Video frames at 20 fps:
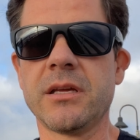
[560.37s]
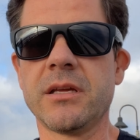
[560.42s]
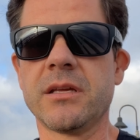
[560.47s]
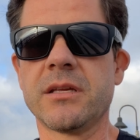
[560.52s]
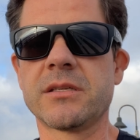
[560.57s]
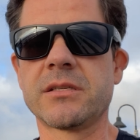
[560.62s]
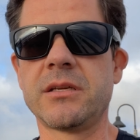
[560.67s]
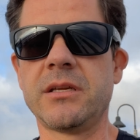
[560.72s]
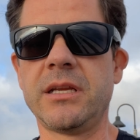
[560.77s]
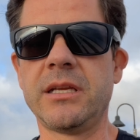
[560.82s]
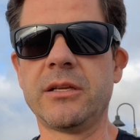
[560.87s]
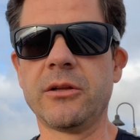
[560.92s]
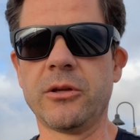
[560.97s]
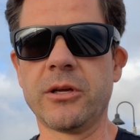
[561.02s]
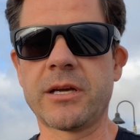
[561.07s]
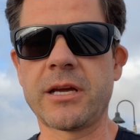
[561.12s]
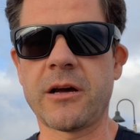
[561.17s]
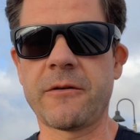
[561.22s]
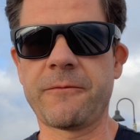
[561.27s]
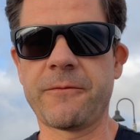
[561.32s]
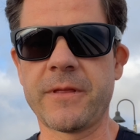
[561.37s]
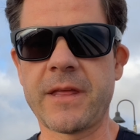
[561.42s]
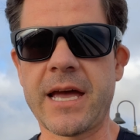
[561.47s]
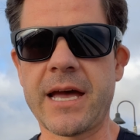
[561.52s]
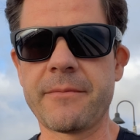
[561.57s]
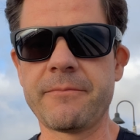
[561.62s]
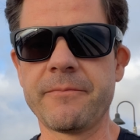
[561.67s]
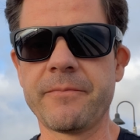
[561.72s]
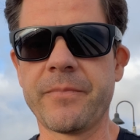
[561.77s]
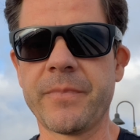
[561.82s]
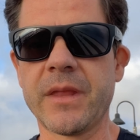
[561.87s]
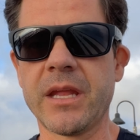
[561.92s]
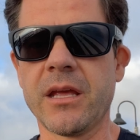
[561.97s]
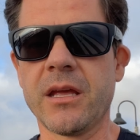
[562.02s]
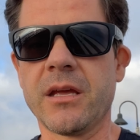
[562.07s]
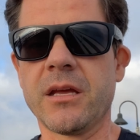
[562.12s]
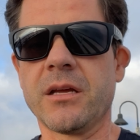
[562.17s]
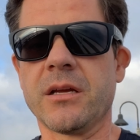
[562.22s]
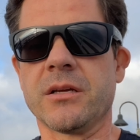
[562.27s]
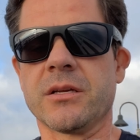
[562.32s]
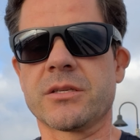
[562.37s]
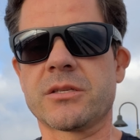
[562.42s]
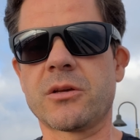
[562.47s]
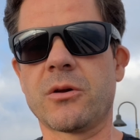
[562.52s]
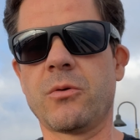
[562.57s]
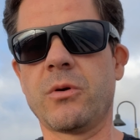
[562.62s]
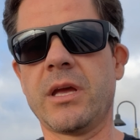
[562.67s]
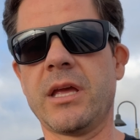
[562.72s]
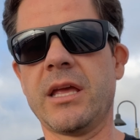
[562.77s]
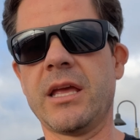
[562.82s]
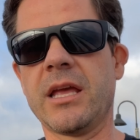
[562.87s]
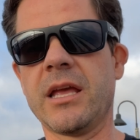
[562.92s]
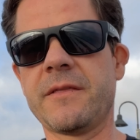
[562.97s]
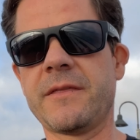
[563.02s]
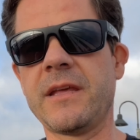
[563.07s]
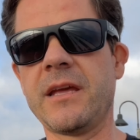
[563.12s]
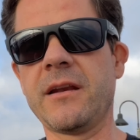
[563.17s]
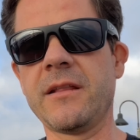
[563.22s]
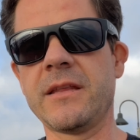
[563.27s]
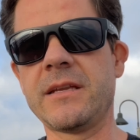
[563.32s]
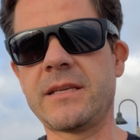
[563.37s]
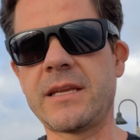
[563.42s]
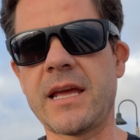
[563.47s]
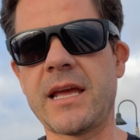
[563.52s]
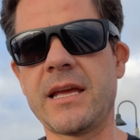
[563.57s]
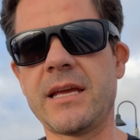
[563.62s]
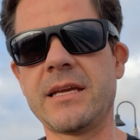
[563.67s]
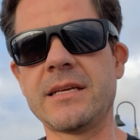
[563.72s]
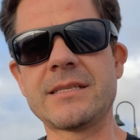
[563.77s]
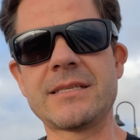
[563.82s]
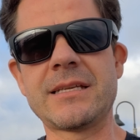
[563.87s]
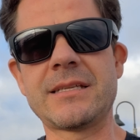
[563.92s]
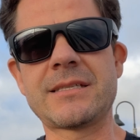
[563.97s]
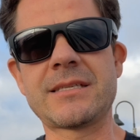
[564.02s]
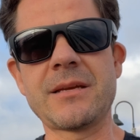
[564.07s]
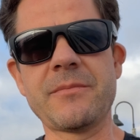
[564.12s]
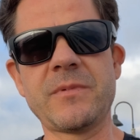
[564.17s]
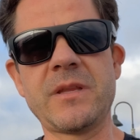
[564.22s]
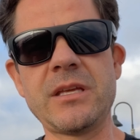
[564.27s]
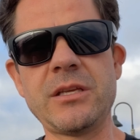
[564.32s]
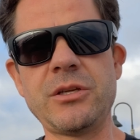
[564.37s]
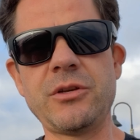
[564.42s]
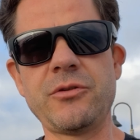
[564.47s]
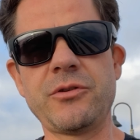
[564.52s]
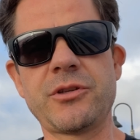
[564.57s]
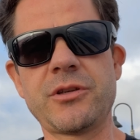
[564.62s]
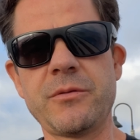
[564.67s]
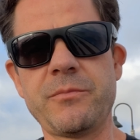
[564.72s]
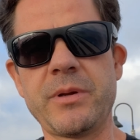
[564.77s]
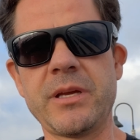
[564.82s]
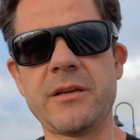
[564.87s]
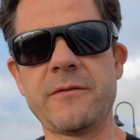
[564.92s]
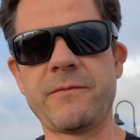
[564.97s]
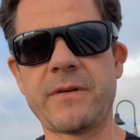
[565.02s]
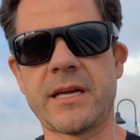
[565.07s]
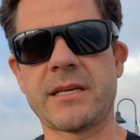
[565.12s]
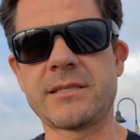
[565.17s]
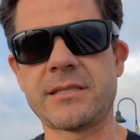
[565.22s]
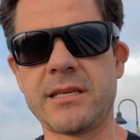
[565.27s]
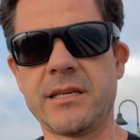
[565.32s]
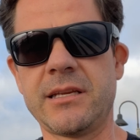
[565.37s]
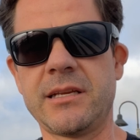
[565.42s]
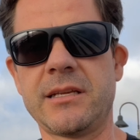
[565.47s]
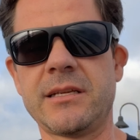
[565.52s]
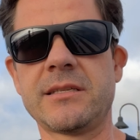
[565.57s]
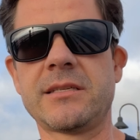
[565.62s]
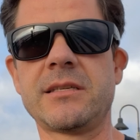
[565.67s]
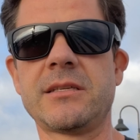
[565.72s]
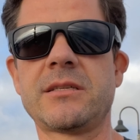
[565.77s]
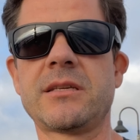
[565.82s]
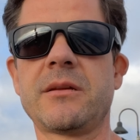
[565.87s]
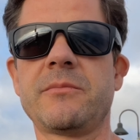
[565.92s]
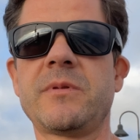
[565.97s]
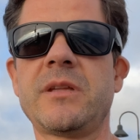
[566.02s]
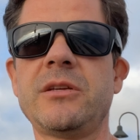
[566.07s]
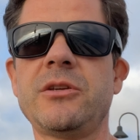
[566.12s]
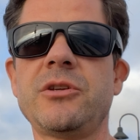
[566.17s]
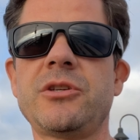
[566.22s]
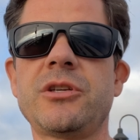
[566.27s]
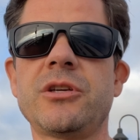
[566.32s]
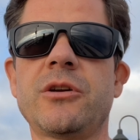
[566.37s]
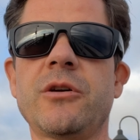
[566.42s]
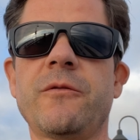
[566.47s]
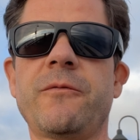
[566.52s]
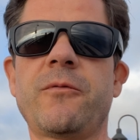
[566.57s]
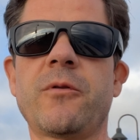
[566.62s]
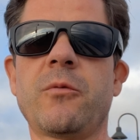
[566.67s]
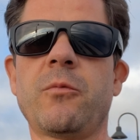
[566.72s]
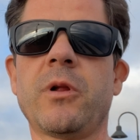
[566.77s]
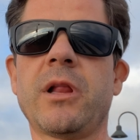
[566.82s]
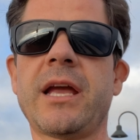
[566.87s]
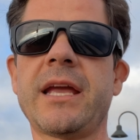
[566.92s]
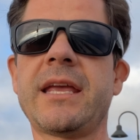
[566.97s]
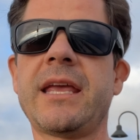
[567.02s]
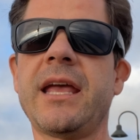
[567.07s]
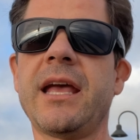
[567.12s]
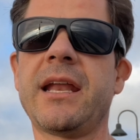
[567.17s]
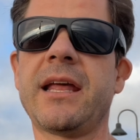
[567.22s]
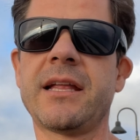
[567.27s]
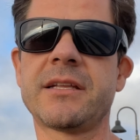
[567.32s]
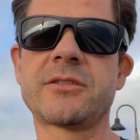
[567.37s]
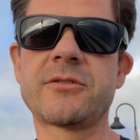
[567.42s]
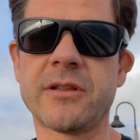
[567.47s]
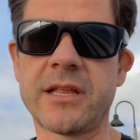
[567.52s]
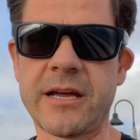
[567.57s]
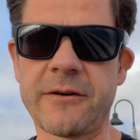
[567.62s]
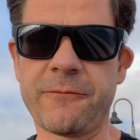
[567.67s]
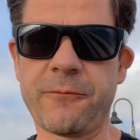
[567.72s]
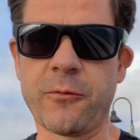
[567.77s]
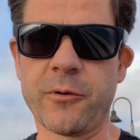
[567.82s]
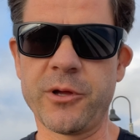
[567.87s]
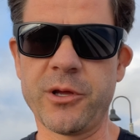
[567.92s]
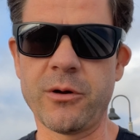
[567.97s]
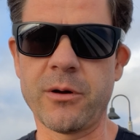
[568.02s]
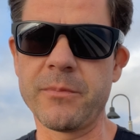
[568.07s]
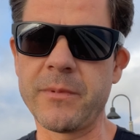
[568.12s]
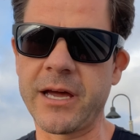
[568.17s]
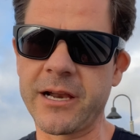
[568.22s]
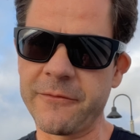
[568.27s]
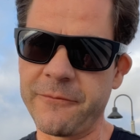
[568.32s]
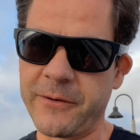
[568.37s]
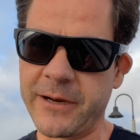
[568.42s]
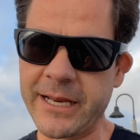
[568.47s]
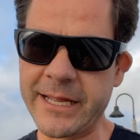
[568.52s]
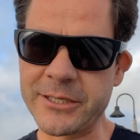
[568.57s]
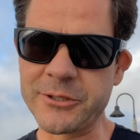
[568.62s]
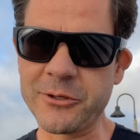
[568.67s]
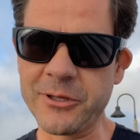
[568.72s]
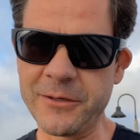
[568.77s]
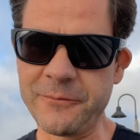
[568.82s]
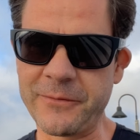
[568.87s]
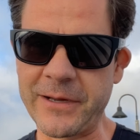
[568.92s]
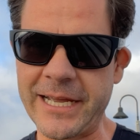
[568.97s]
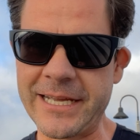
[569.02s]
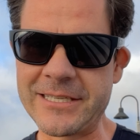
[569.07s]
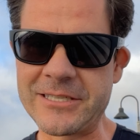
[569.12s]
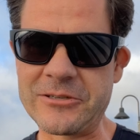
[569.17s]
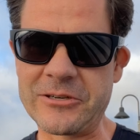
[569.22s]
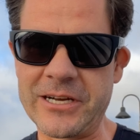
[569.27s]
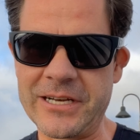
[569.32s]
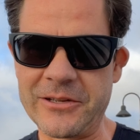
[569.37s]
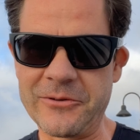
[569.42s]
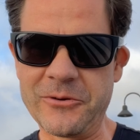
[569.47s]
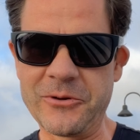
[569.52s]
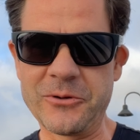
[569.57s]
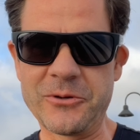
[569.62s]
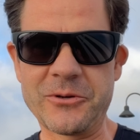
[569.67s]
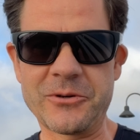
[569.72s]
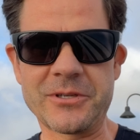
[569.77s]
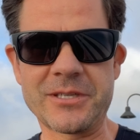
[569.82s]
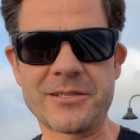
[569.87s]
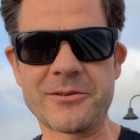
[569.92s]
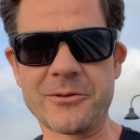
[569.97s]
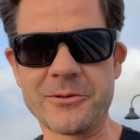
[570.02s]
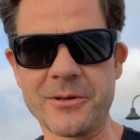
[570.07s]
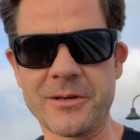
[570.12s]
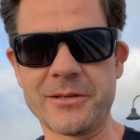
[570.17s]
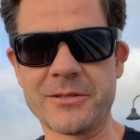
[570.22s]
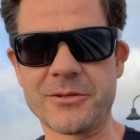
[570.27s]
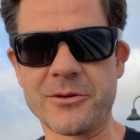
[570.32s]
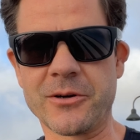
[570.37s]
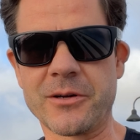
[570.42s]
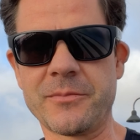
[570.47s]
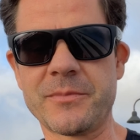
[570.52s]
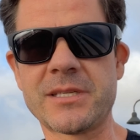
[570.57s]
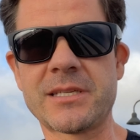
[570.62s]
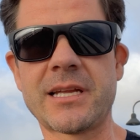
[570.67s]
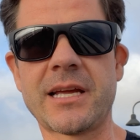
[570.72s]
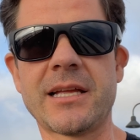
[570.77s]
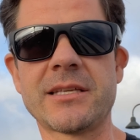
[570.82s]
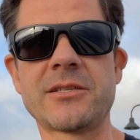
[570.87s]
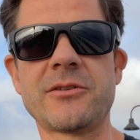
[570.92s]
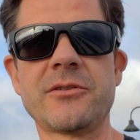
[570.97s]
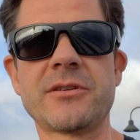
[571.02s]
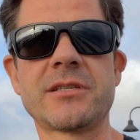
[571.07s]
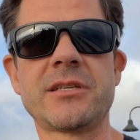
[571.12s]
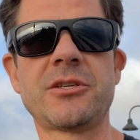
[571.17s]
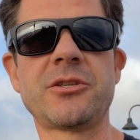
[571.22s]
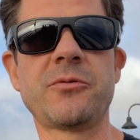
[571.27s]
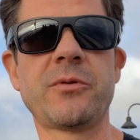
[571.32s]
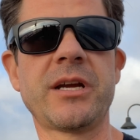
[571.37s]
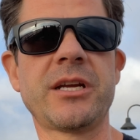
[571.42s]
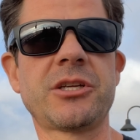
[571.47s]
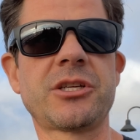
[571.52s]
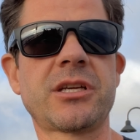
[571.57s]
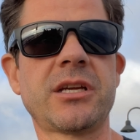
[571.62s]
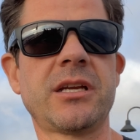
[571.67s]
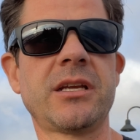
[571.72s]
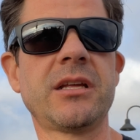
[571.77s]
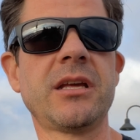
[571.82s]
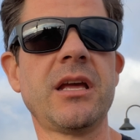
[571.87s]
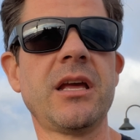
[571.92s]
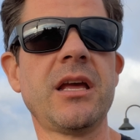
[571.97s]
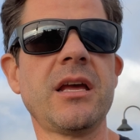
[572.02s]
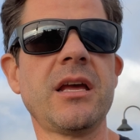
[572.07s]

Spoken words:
So you need to look out for that. So at the end of the day, is it something you should be investing in? Is it something you should go for? Well, I can't answer that for you. I'm not a financial advisor. I don't know your circumstance, your situation.